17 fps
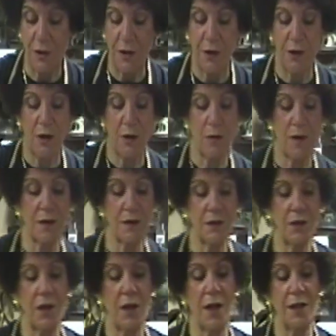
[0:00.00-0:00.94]
You can go
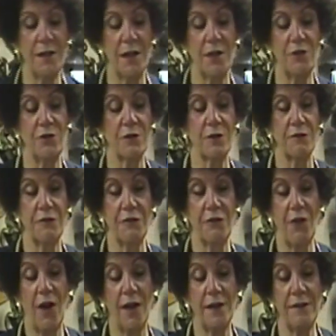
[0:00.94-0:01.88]
online and you can
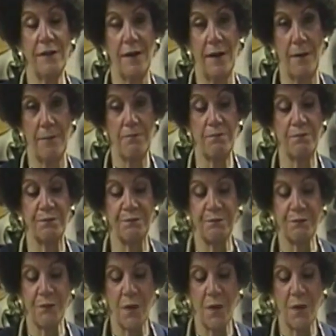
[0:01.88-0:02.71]
find them.